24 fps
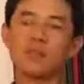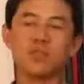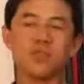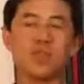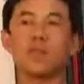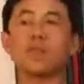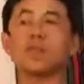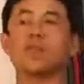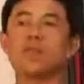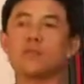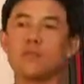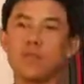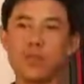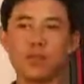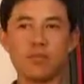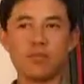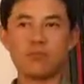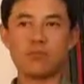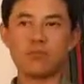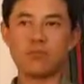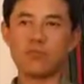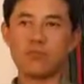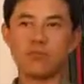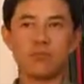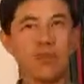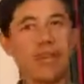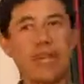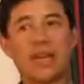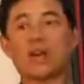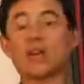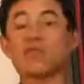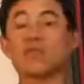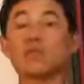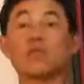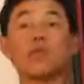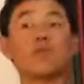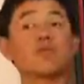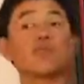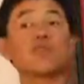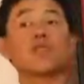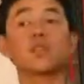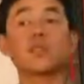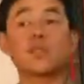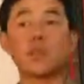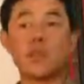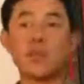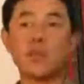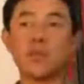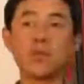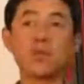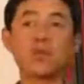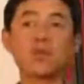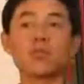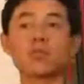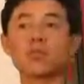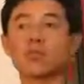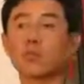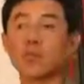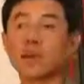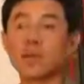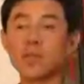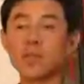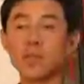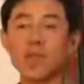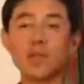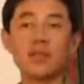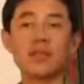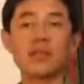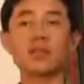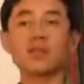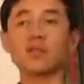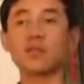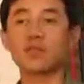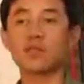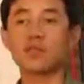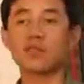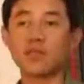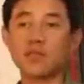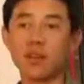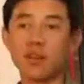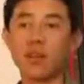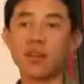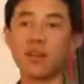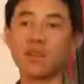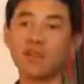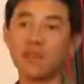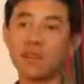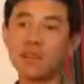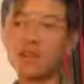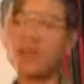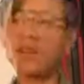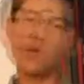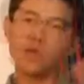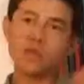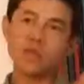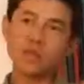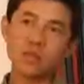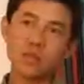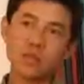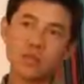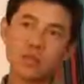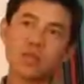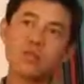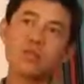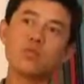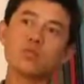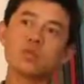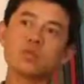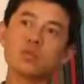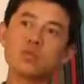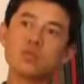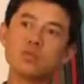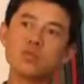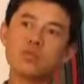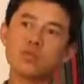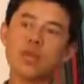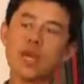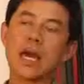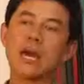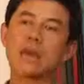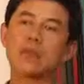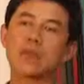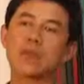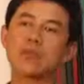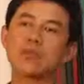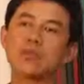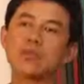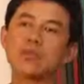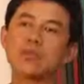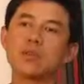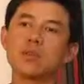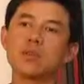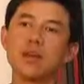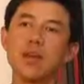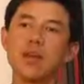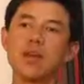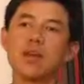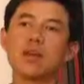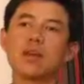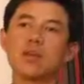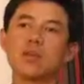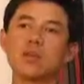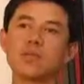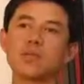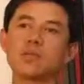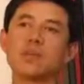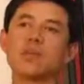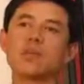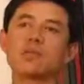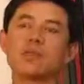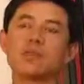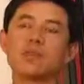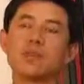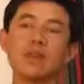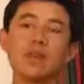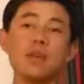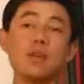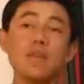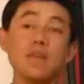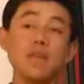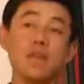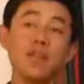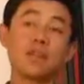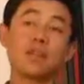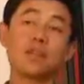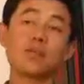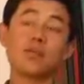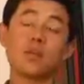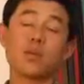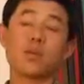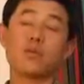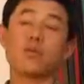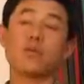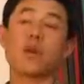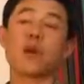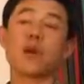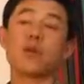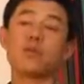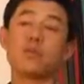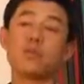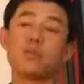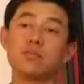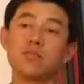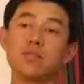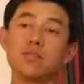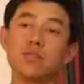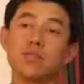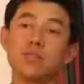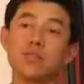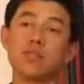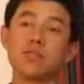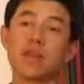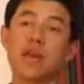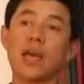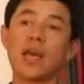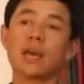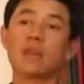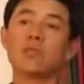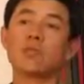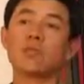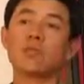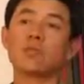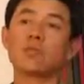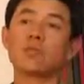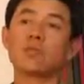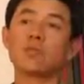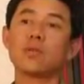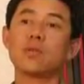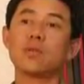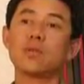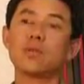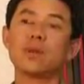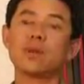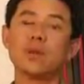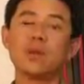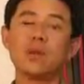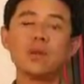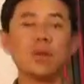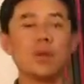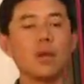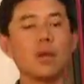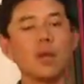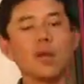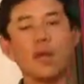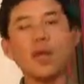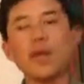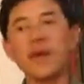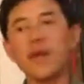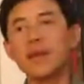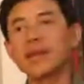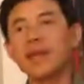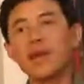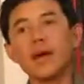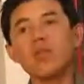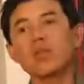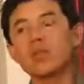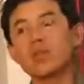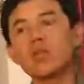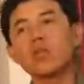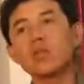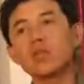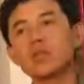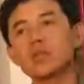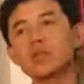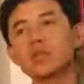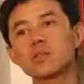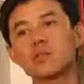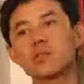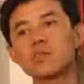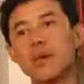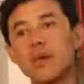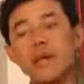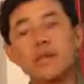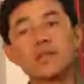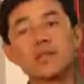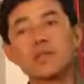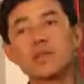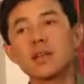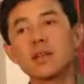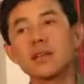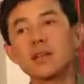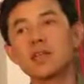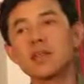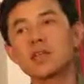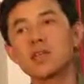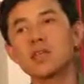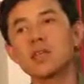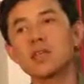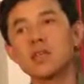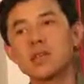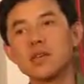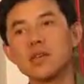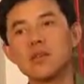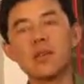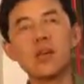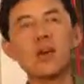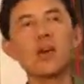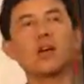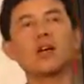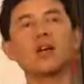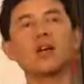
you see people. Right now, you don't see people. You go to your website, you see yourself. When you start to tap into the 99%, the invisible crowd, the silent majority, and then we will basically see